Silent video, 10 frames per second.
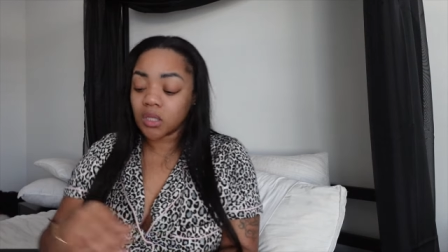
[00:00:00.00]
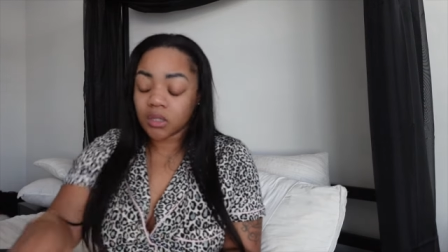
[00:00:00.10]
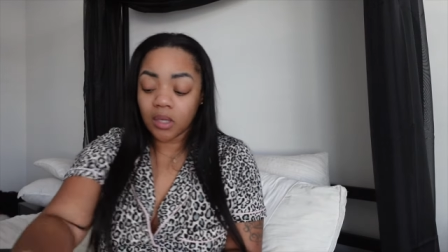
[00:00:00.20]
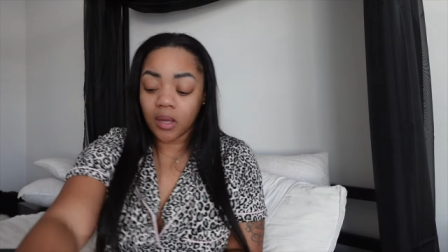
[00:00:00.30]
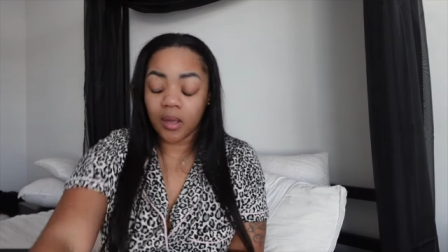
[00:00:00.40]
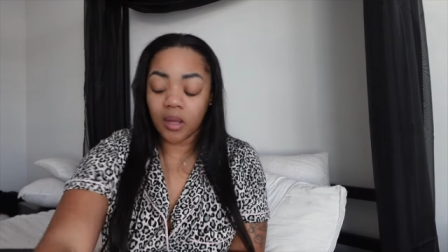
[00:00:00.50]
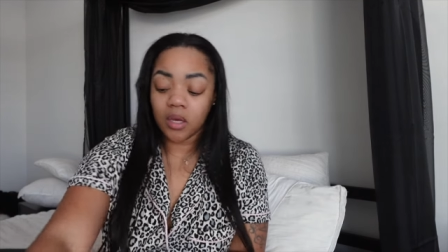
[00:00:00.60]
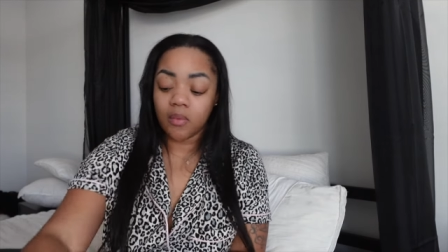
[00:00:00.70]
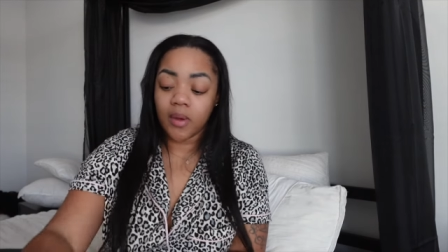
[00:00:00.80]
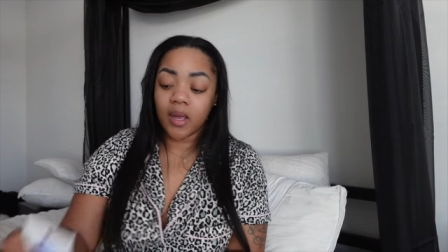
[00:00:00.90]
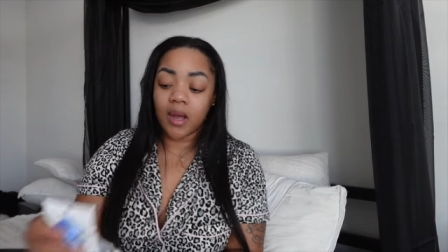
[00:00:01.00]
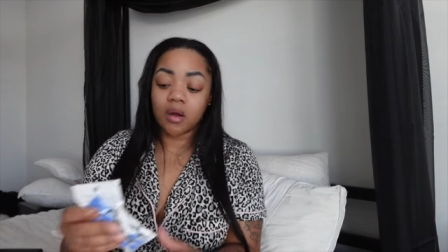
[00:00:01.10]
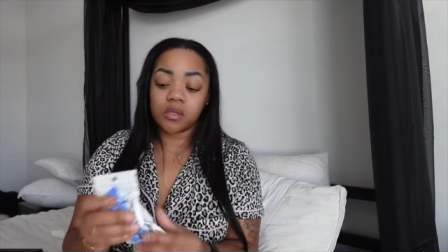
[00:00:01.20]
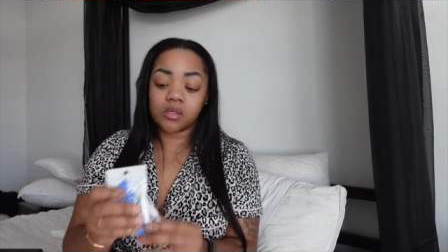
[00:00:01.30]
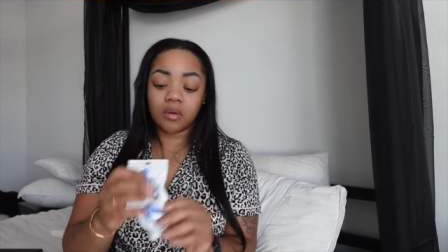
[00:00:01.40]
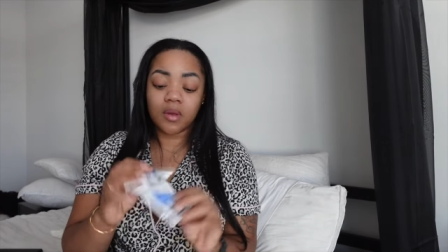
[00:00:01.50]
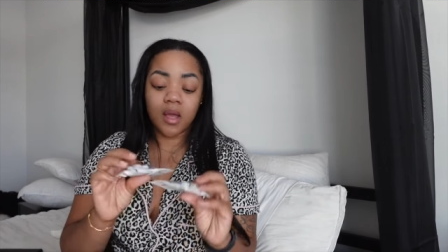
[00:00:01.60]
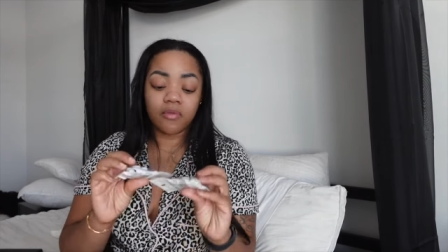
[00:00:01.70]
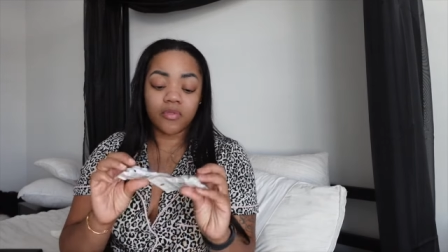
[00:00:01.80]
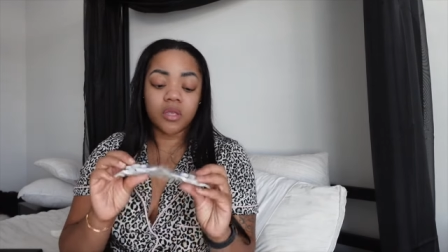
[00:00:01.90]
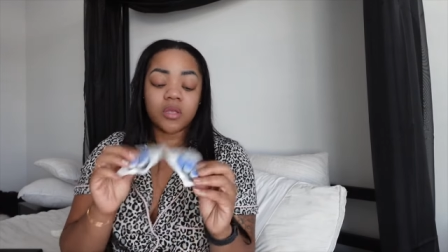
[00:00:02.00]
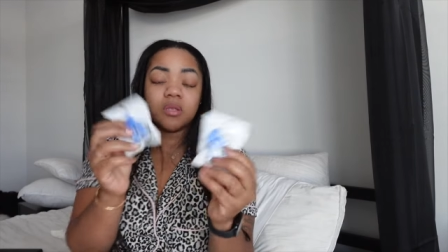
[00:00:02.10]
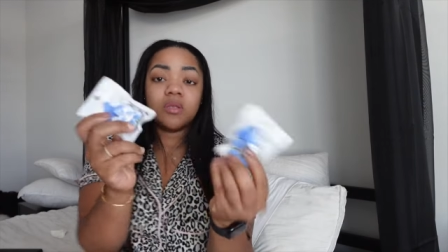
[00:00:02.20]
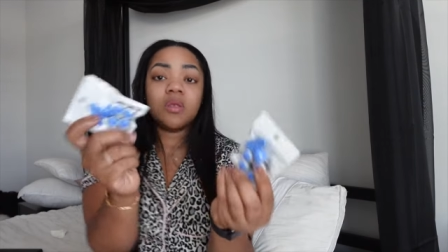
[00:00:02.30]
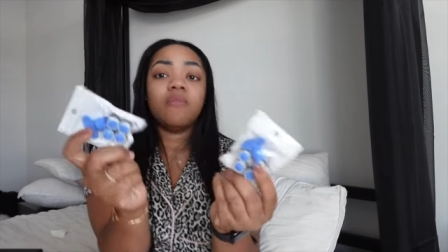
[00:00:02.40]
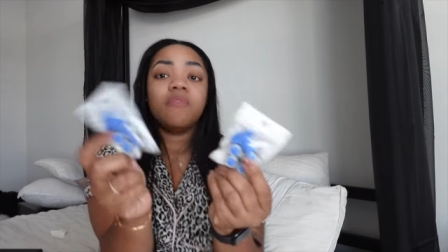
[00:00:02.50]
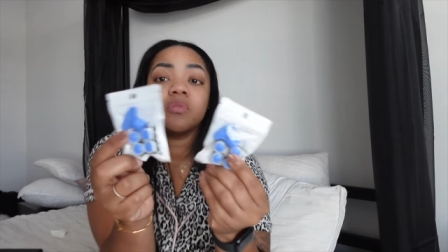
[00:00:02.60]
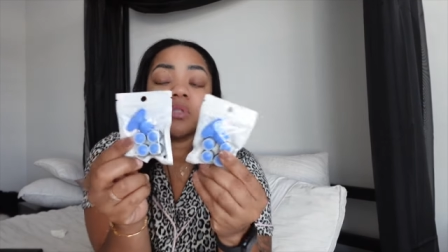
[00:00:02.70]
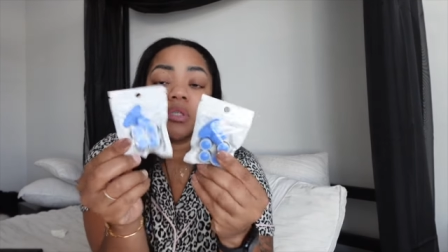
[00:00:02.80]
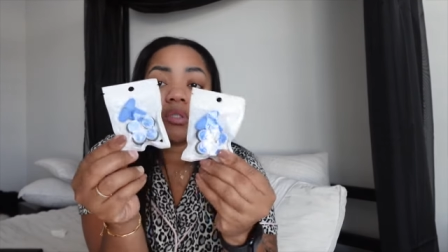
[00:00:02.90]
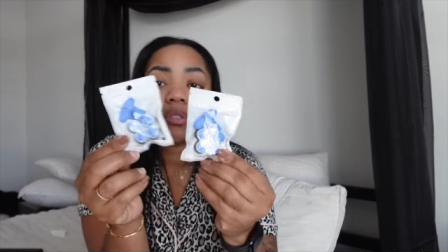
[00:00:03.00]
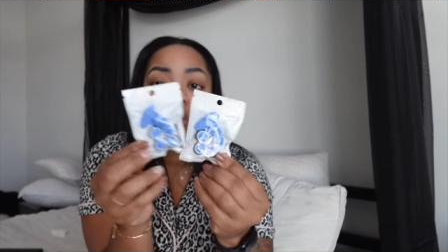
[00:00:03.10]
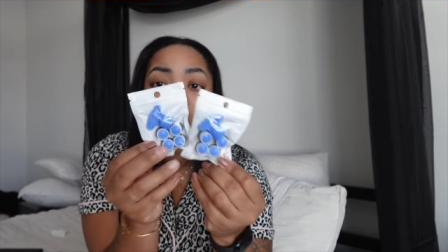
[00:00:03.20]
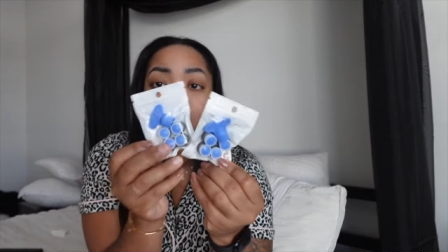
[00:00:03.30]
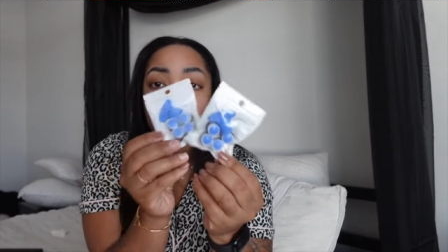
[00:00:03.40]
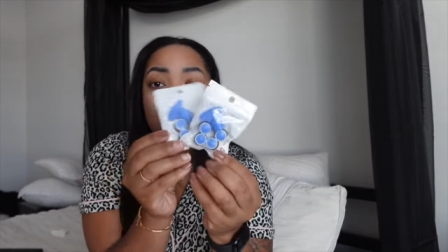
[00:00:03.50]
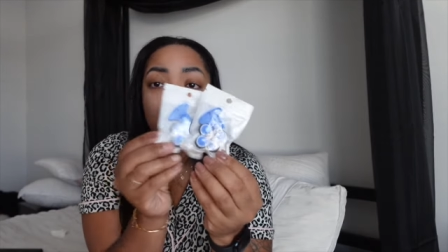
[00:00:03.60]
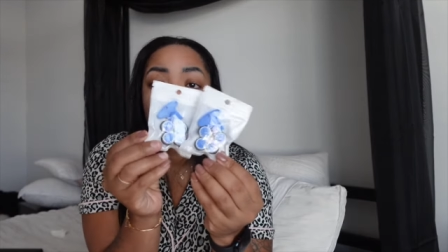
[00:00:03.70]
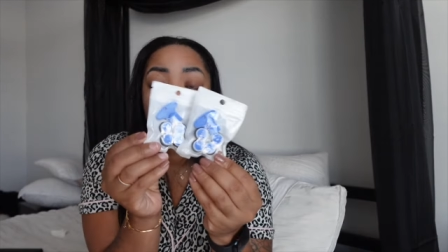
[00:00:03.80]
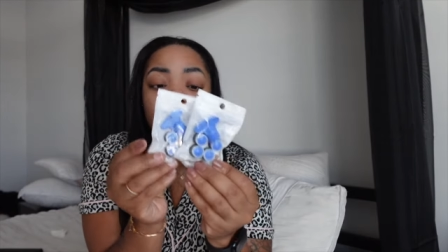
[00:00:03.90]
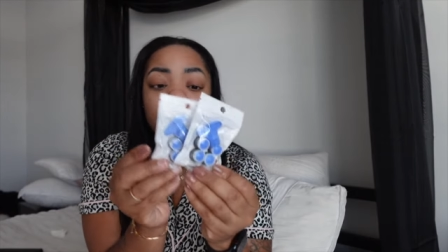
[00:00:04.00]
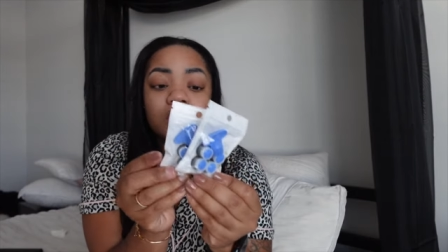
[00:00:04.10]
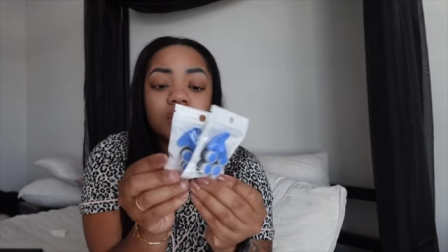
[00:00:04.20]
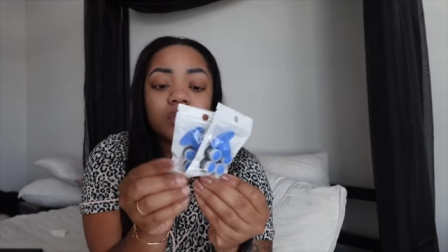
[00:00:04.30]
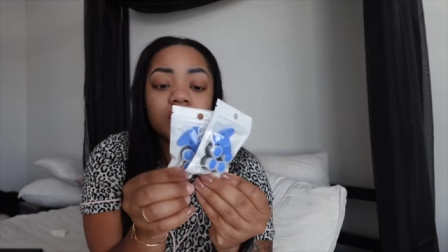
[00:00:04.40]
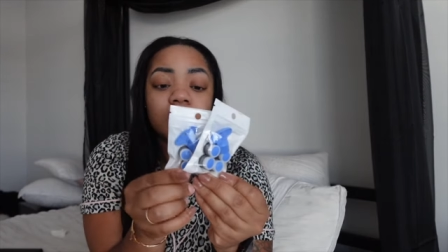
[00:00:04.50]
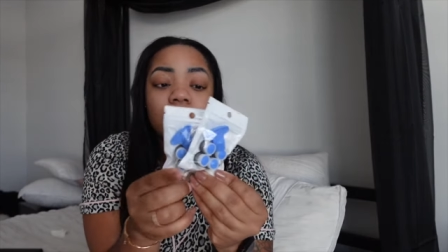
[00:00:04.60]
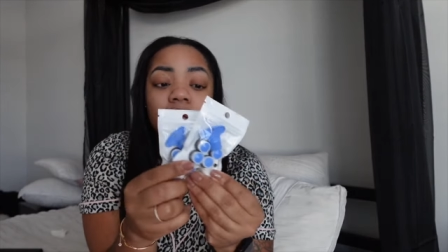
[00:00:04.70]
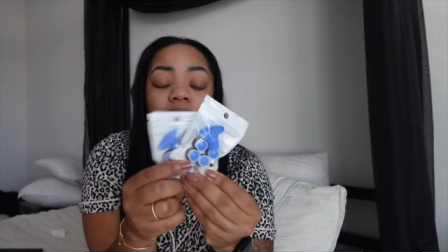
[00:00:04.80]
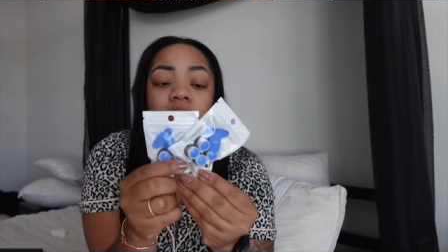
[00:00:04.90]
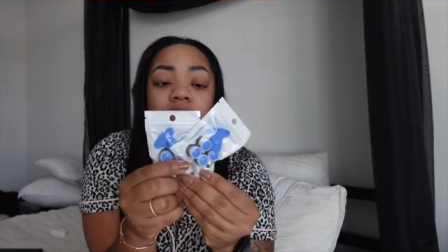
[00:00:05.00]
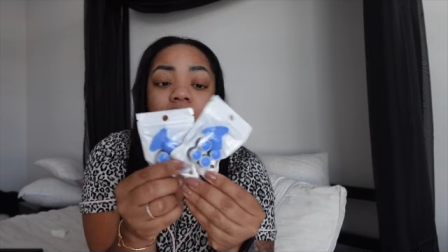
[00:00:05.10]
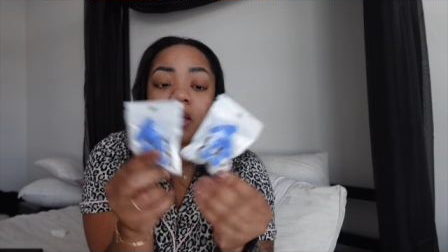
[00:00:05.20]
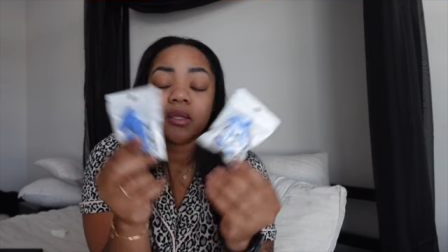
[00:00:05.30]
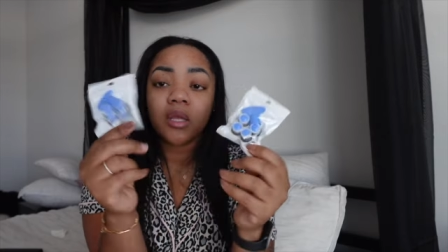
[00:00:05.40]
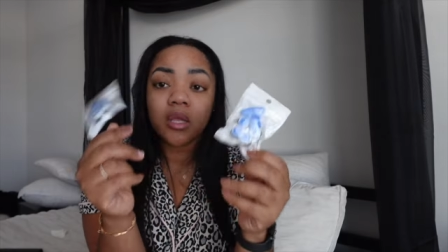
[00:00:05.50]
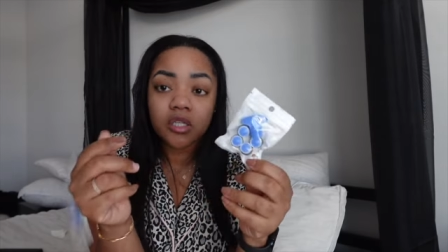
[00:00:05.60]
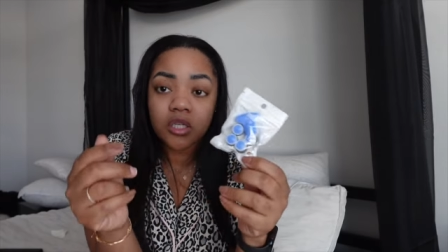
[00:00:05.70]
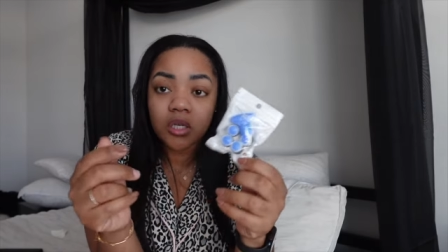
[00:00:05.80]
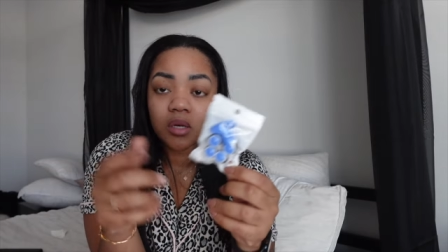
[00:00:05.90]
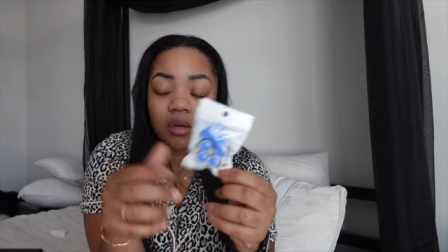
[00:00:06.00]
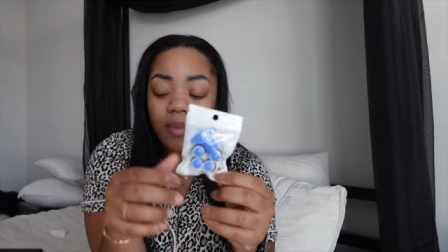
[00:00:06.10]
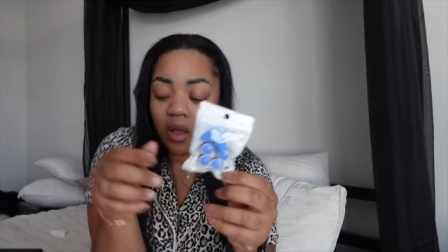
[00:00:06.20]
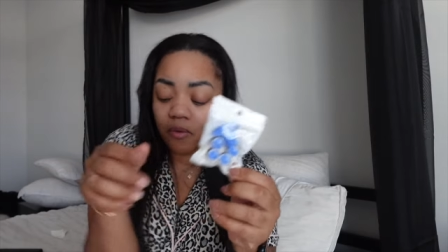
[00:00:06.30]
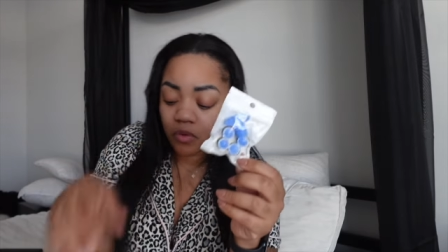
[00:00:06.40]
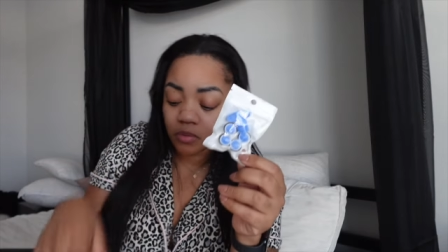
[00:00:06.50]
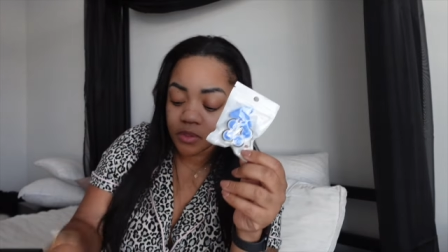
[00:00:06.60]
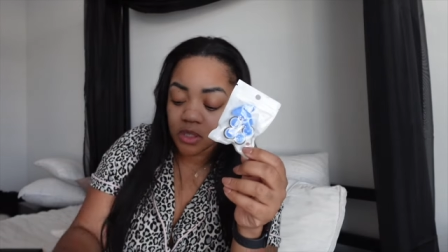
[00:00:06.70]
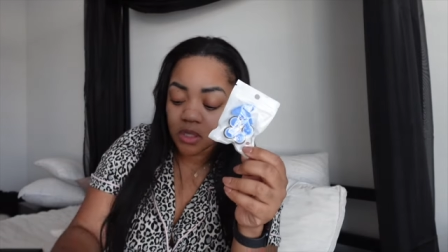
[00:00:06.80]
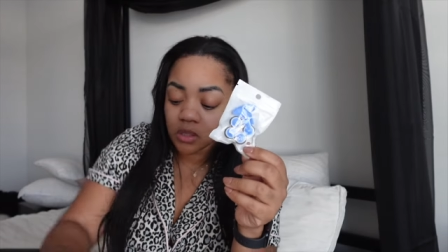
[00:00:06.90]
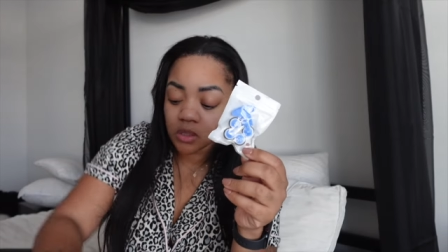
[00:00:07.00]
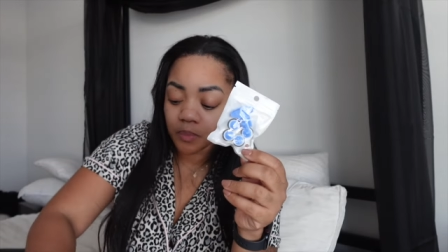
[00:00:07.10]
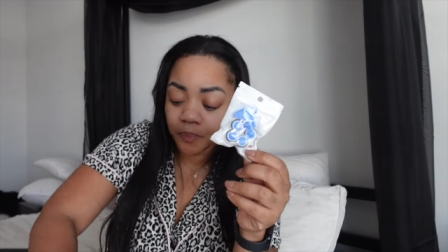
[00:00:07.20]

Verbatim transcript: so yeah anyway i also got these filters to go on the sinks so like the kitchen and the bathroom sinks